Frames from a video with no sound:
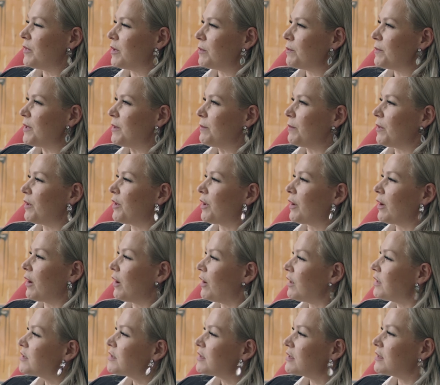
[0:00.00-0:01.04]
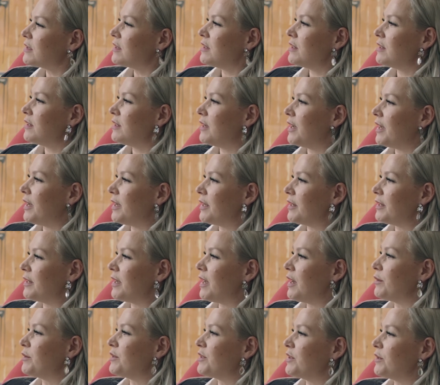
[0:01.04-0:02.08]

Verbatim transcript: when people are lost and how